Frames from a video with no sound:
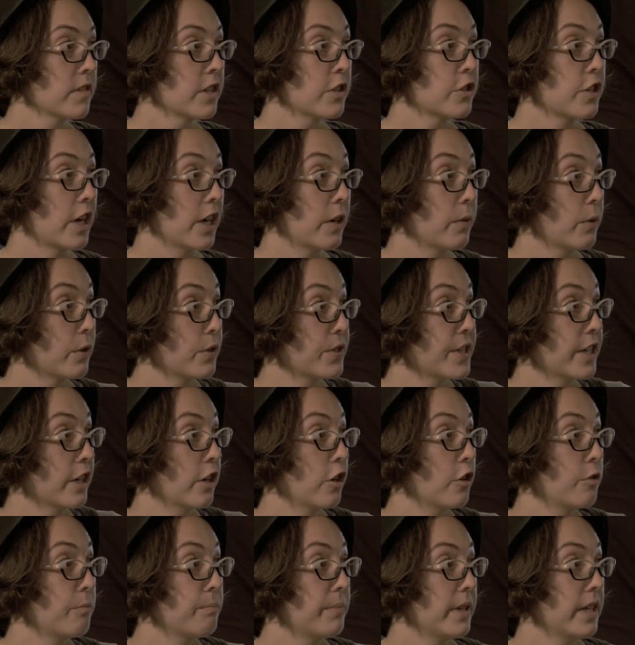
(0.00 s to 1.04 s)
started roasting
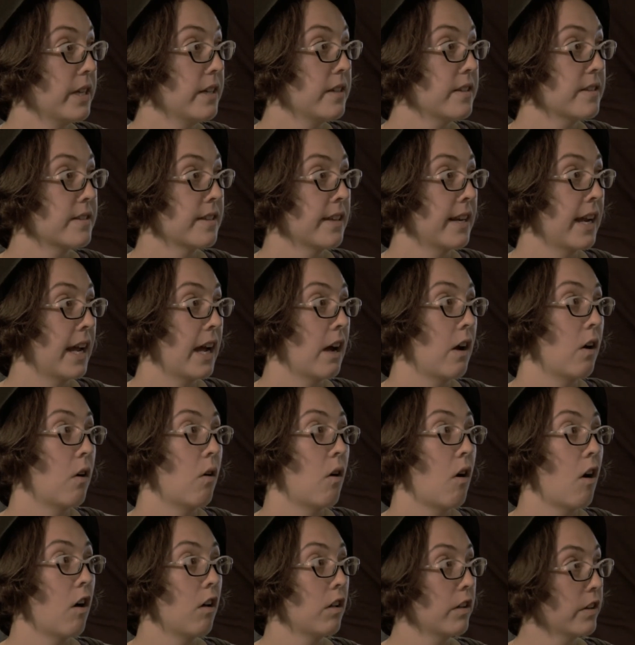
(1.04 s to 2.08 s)
our own beans, and now
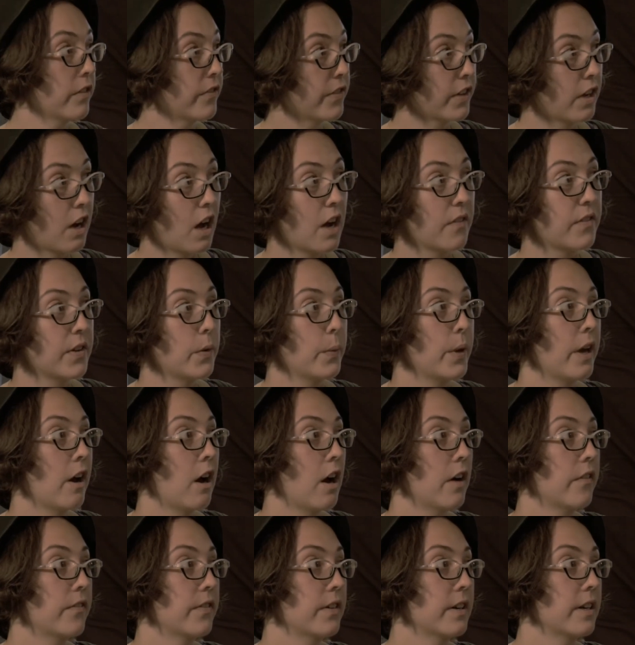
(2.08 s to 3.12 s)
all of the coffee we
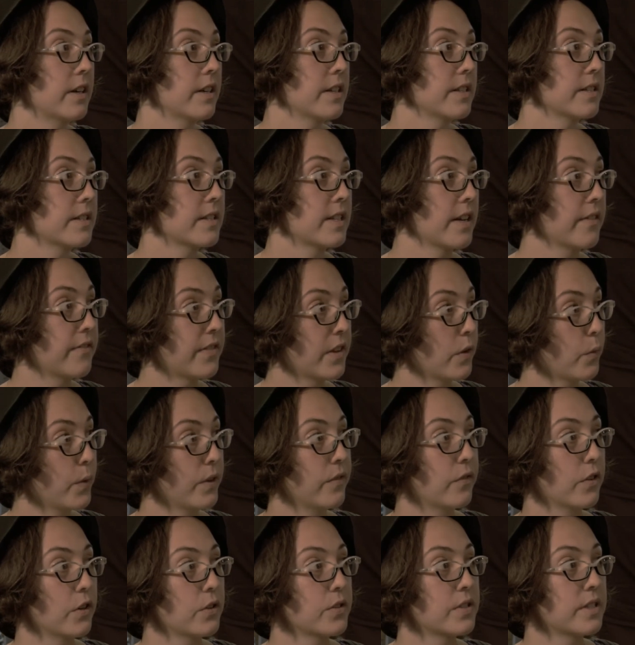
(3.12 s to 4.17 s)
offer is stuff that
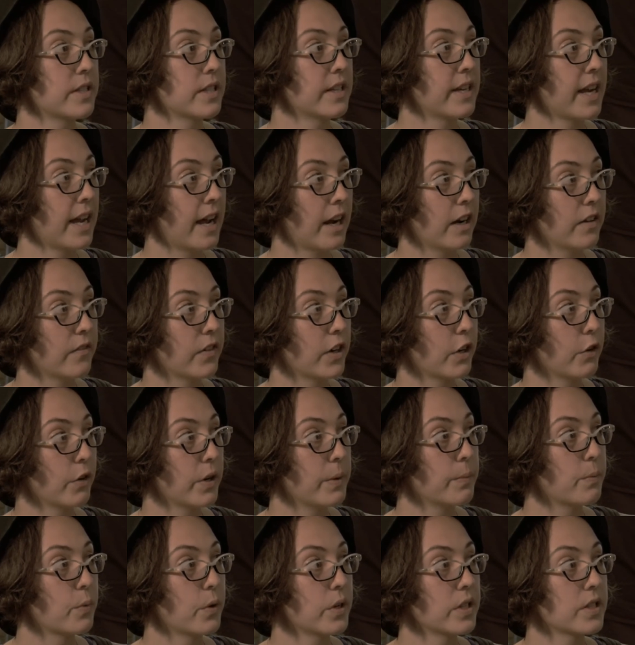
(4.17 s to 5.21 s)
we've roasted out of our
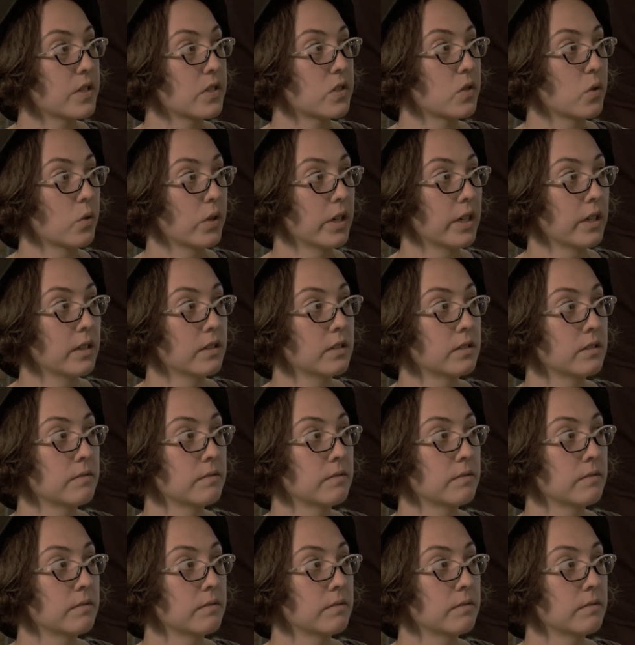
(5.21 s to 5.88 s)
Greenpoint store.